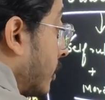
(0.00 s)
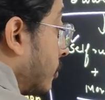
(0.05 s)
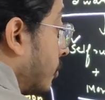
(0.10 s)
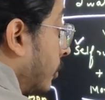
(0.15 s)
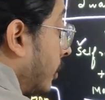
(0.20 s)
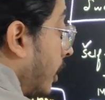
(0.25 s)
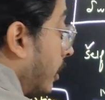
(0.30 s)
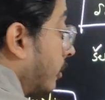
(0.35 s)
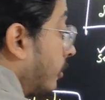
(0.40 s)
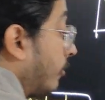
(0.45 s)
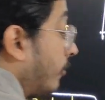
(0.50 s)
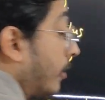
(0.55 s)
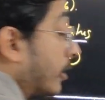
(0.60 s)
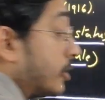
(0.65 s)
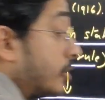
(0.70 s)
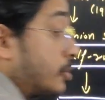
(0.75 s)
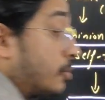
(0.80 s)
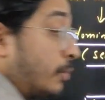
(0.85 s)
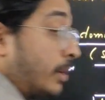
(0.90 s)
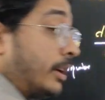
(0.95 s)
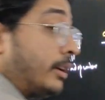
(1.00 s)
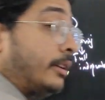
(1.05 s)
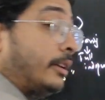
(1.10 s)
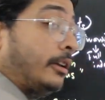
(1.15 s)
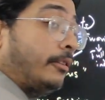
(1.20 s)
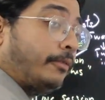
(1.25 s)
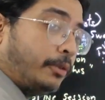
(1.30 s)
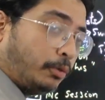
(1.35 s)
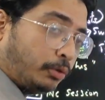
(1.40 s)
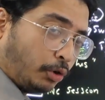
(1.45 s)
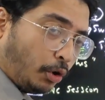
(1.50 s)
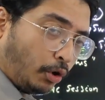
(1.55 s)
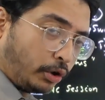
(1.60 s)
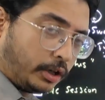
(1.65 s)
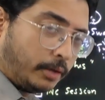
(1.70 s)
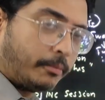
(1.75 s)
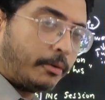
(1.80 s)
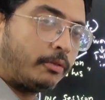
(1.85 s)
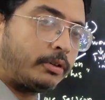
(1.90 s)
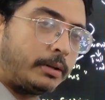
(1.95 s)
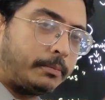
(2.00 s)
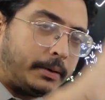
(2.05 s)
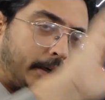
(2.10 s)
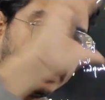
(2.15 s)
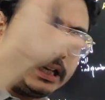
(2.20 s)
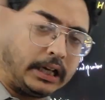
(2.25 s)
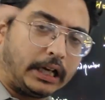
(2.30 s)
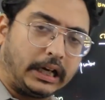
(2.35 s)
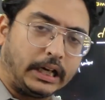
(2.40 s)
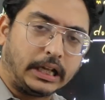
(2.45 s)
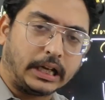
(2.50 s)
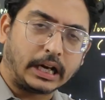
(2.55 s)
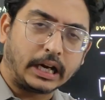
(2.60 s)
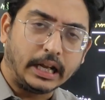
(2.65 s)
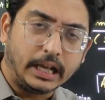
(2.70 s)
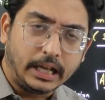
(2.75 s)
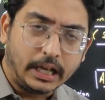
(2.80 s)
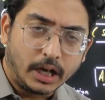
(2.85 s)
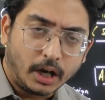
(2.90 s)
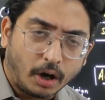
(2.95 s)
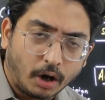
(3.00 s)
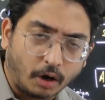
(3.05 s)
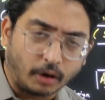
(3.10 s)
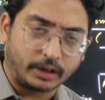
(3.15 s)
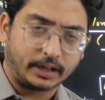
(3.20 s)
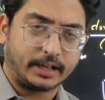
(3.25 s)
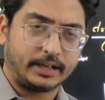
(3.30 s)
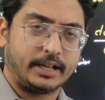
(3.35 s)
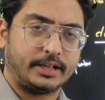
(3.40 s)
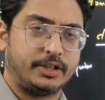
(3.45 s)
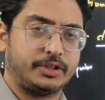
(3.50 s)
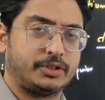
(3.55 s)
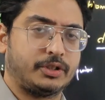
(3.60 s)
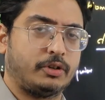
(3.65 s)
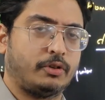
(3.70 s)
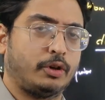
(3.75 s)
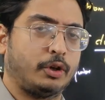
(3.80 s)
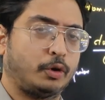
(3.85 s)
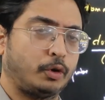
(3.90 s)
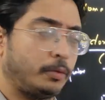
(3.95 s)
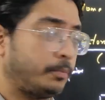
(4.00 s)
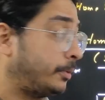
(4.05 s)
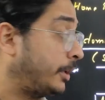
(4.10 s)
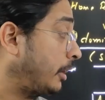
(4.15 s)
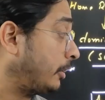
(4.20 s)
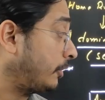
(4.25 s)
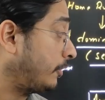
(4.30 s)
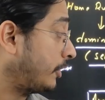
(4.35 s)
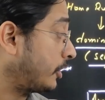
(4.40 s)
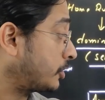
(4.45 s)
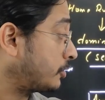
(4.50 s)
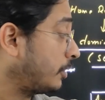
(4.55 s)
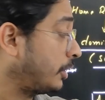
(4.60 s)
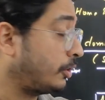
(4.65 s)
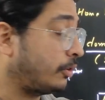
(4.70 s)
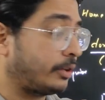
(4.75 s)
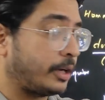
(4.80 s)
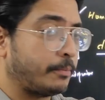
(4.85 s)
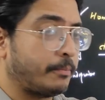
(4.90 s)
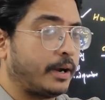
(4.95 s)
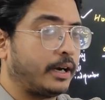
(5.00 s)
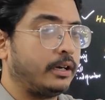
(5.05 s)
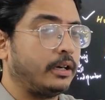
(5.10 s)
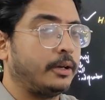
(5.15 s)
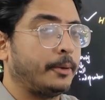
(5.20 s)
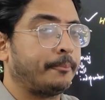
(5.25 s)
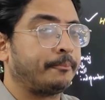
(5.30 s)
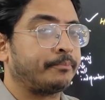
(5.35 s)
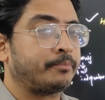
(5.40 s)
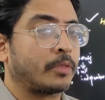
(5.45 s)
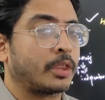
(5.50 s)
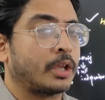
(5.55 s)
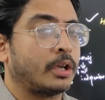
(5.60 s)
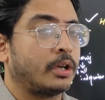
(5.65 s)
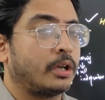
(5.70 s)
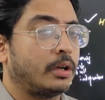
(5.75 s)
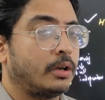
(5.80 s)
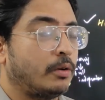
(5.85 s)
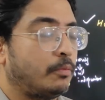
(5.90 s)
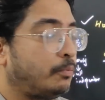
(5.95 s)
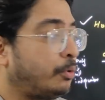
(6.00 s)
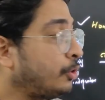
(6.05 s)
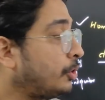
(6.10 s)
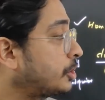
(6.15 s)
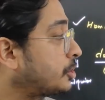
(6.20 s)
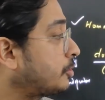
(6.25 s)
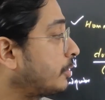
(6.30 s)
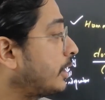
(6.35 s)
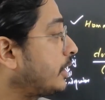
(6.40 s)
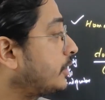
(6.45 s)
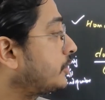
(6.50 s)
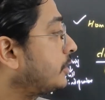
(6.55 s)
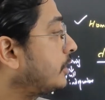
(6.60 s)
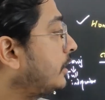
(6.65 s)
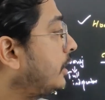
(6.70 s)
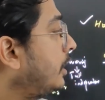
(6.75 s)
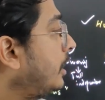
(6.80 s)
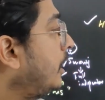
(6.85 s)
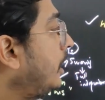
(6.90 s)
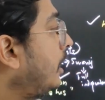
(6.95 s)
So they are the first one, if you talk about a particular organization or a group, they are the first one to demand Purna Swaraj.